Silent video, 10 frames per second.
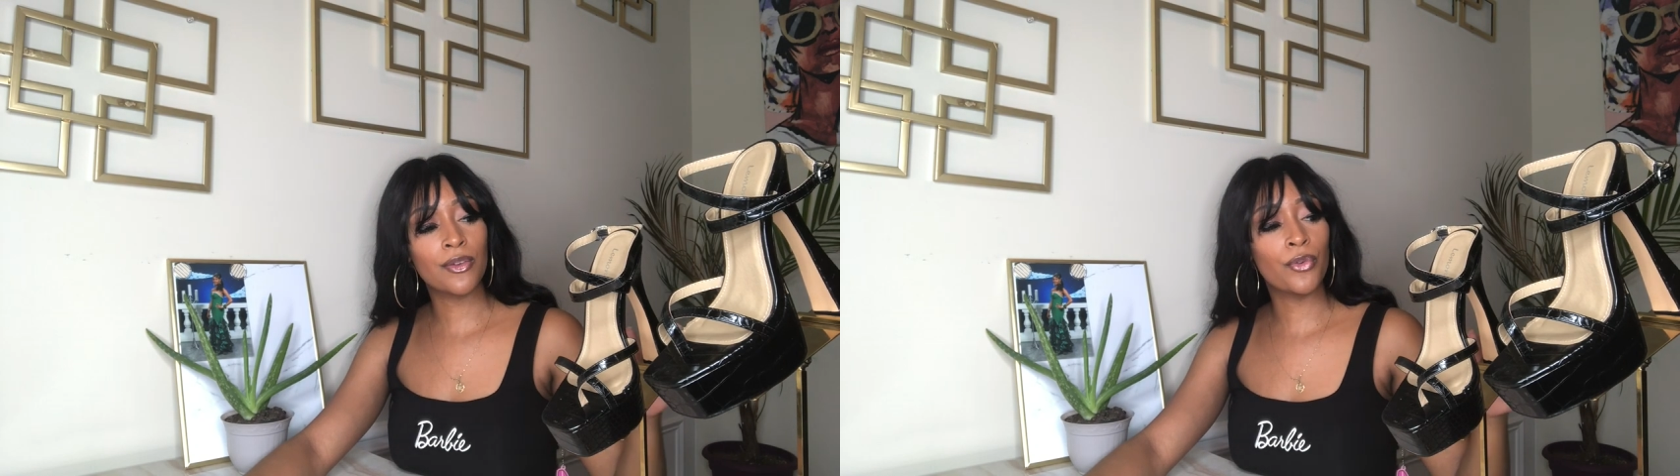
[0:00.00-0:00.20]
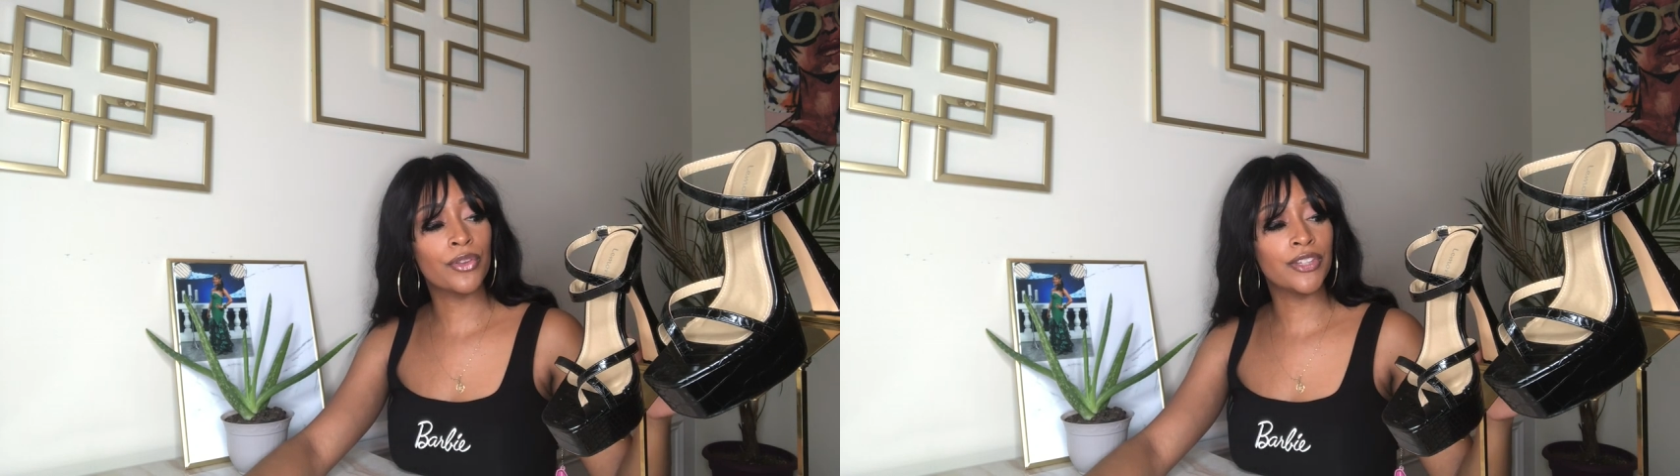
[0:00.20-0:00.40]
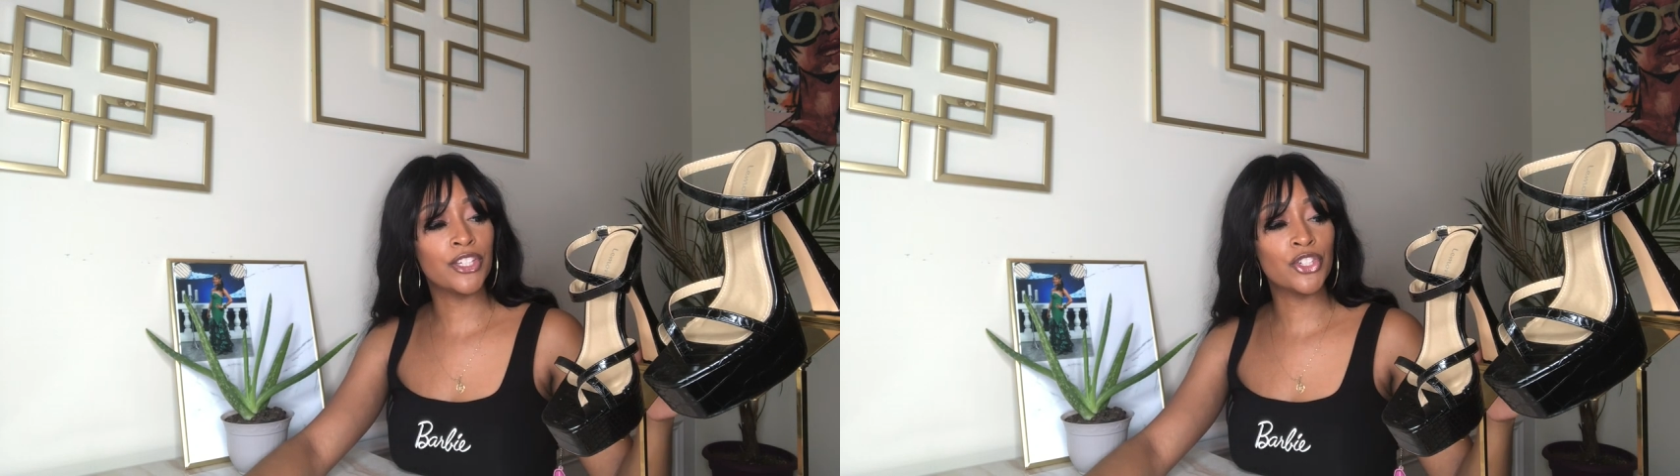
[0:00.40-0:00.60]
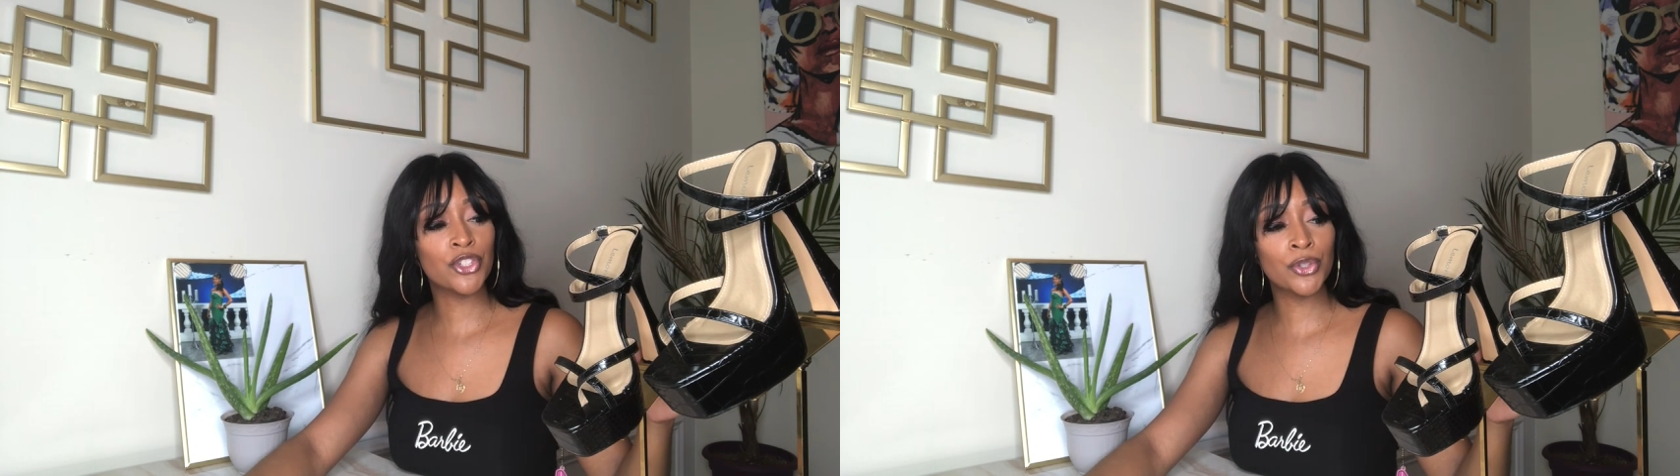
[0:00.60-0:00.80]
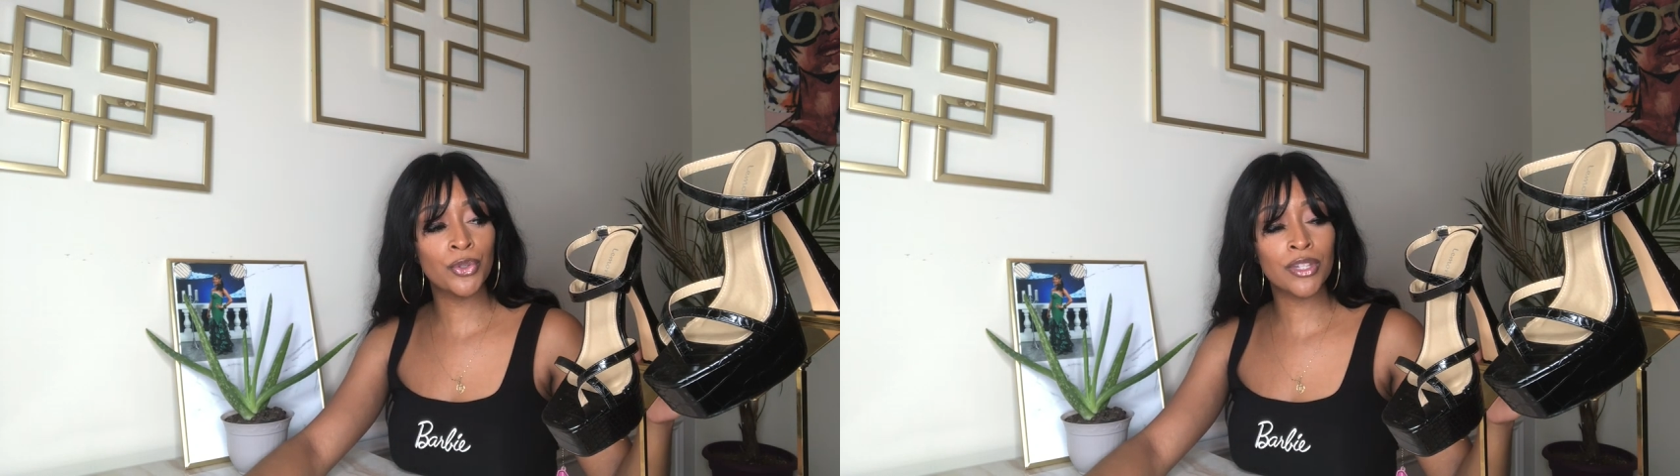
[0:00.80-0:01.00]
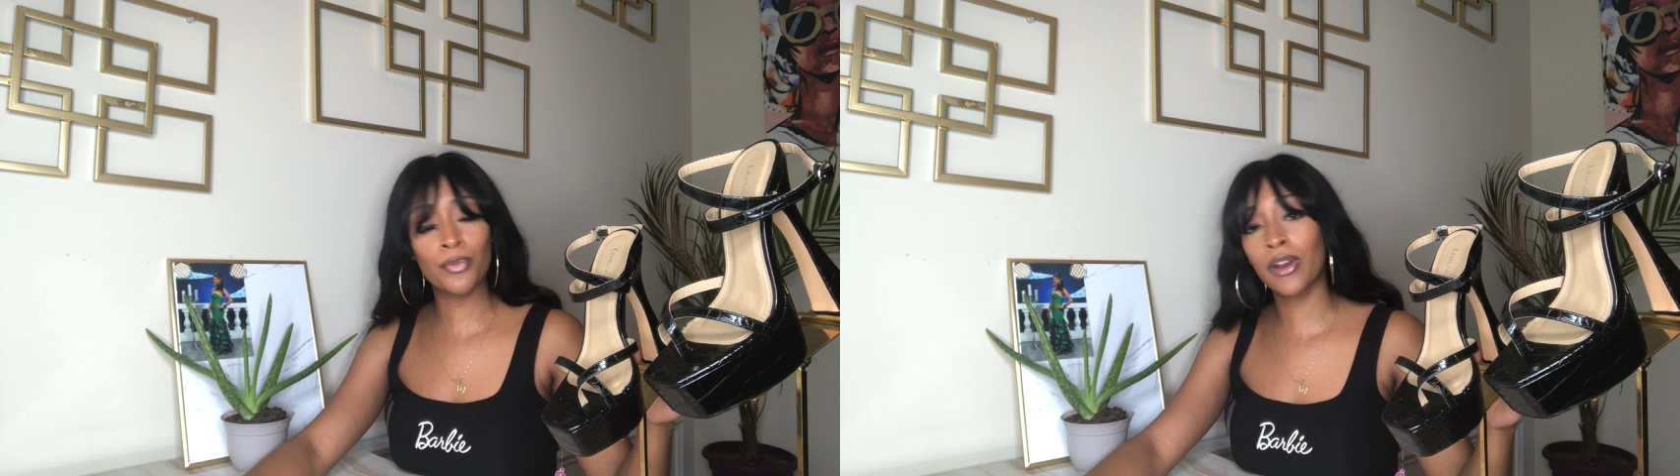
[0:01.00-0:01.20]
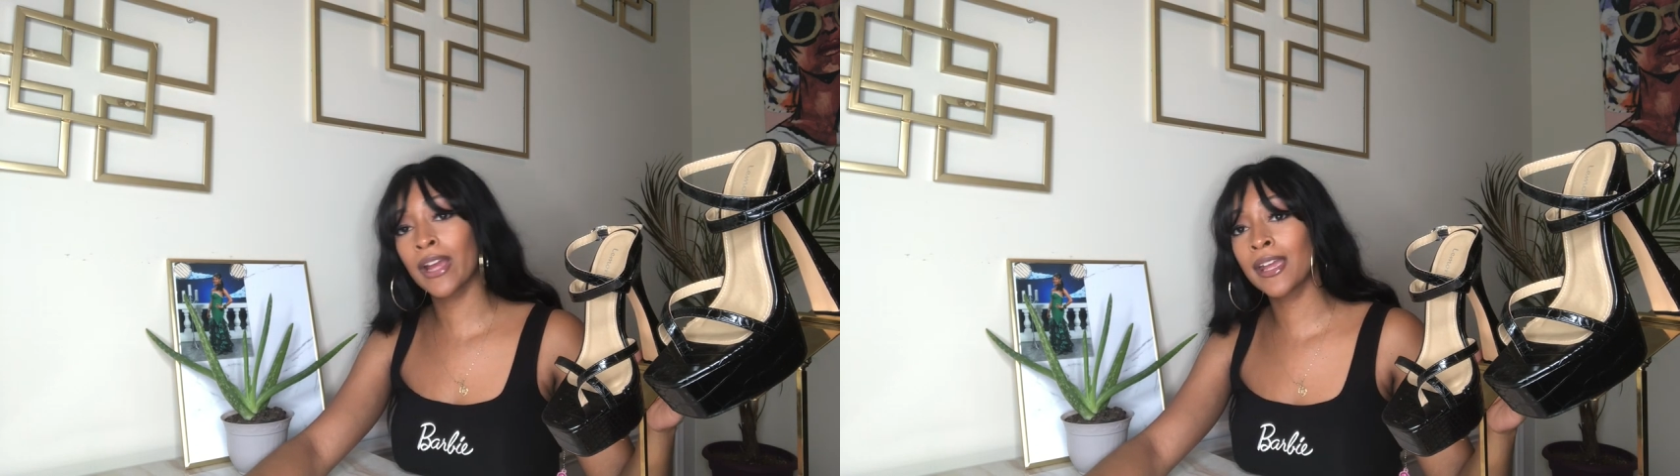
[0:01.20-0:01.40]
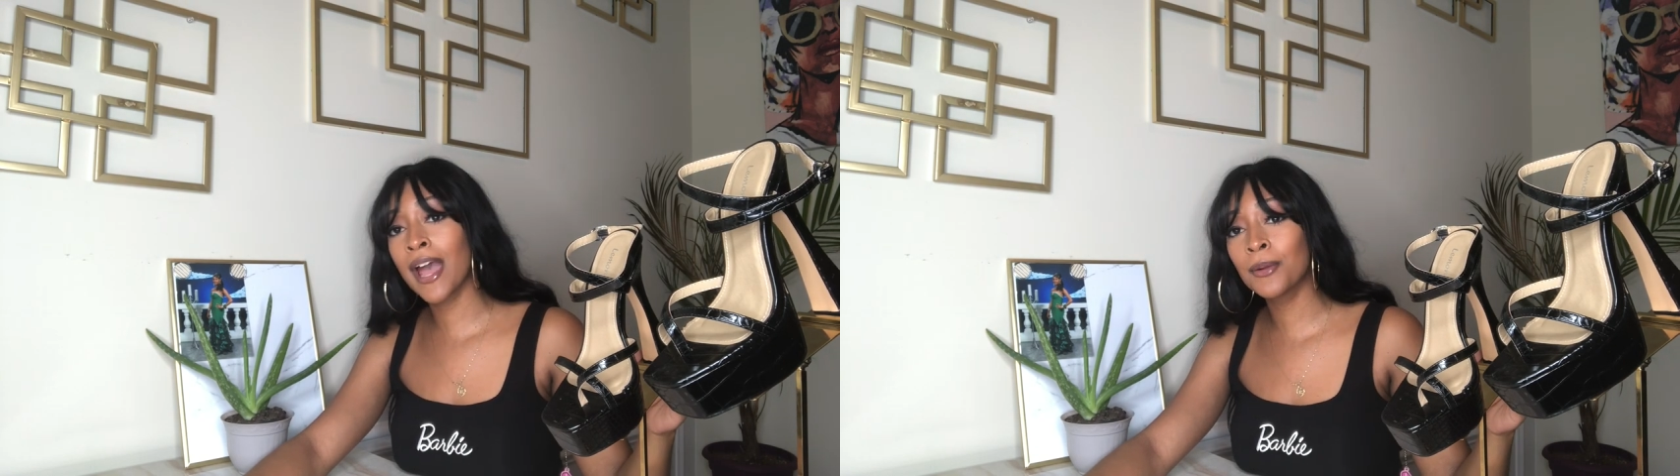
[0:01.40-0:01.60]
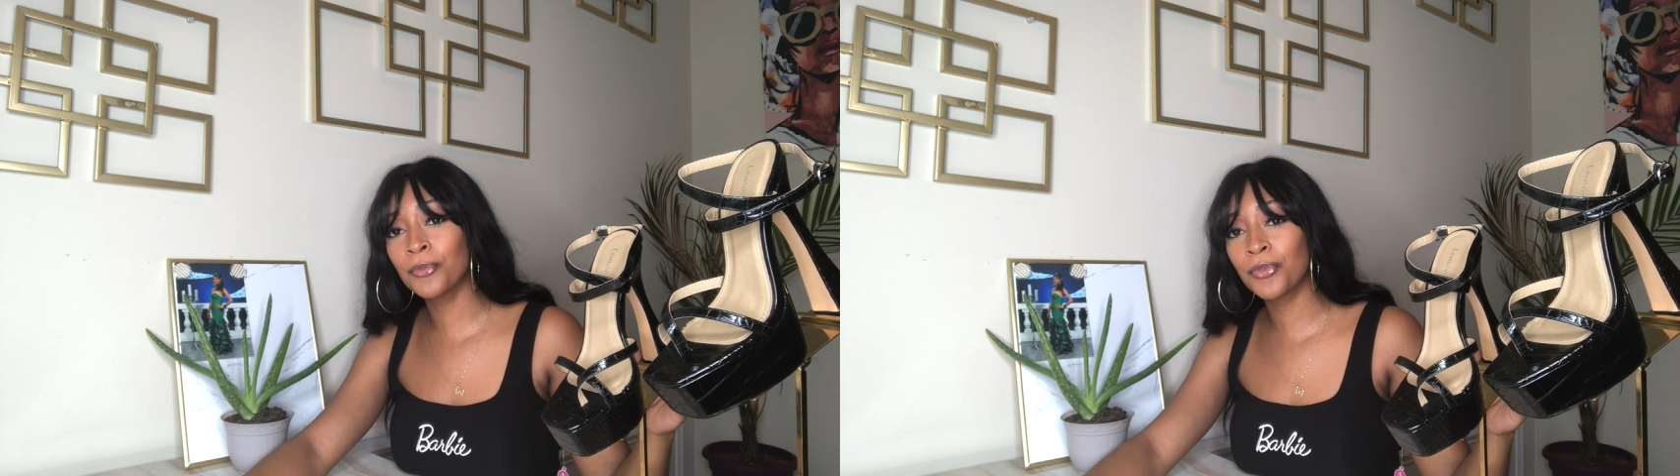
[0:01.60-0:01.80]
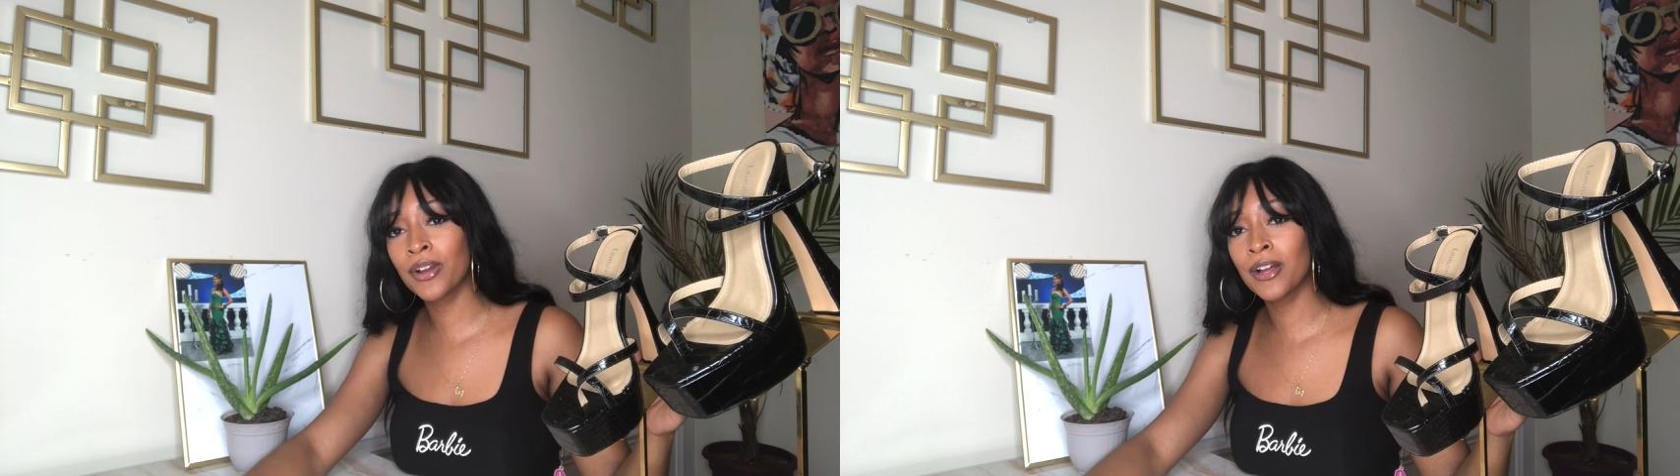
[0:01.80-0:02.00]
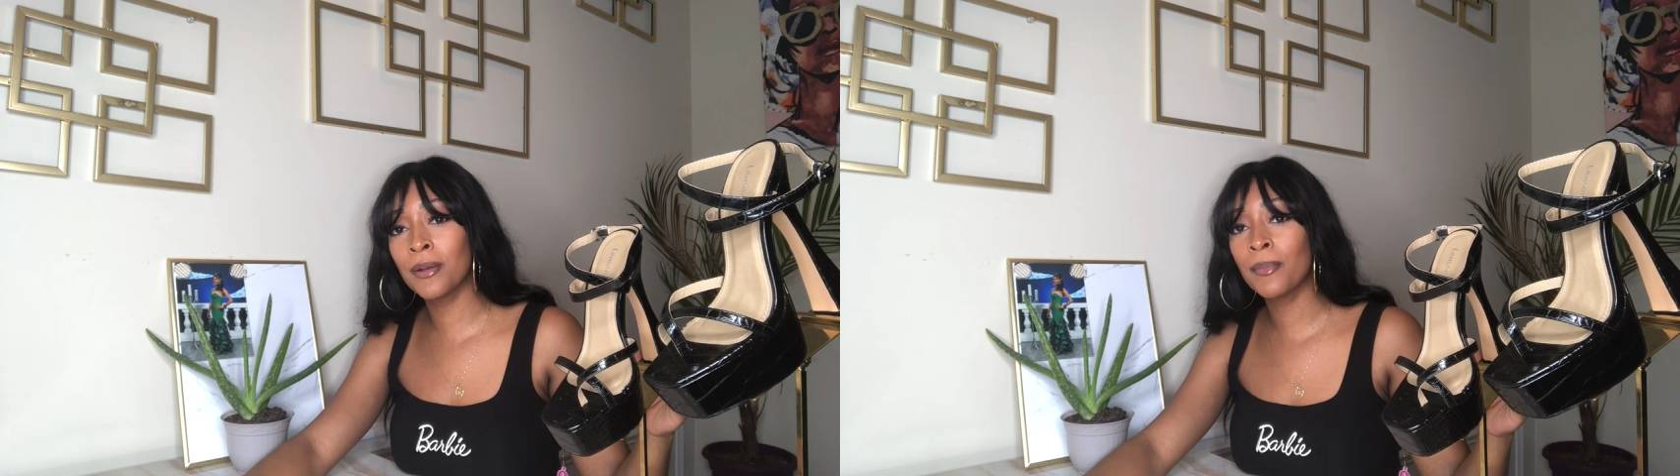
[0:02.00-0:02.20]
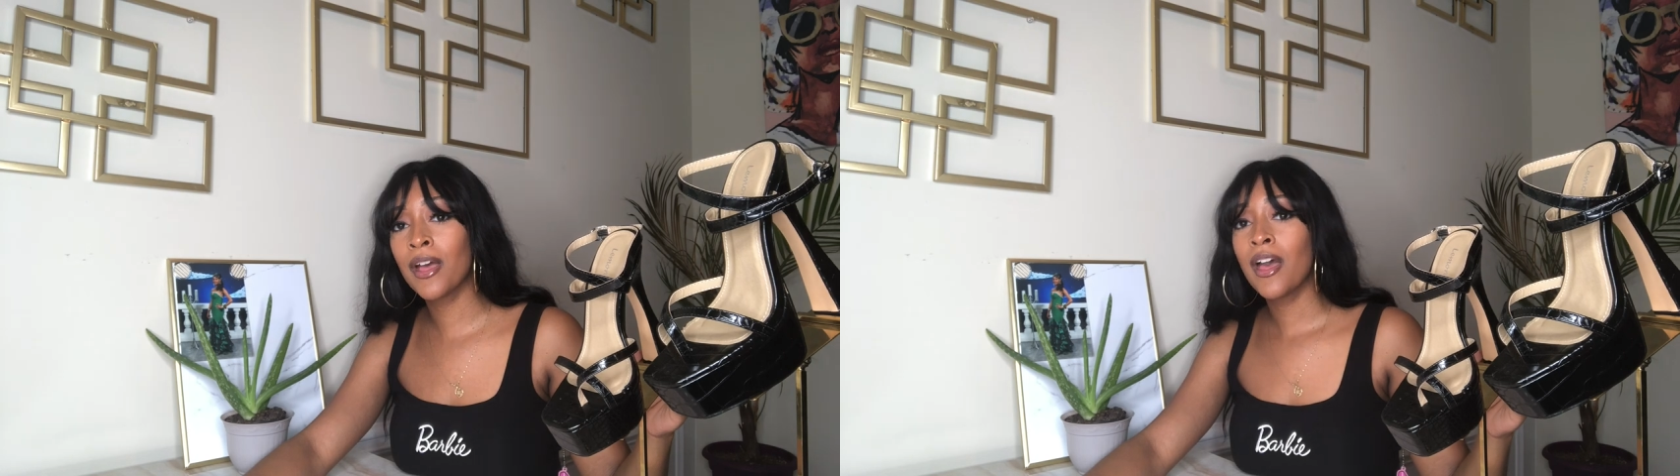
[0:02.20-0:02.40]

on these shoes and where I got them from.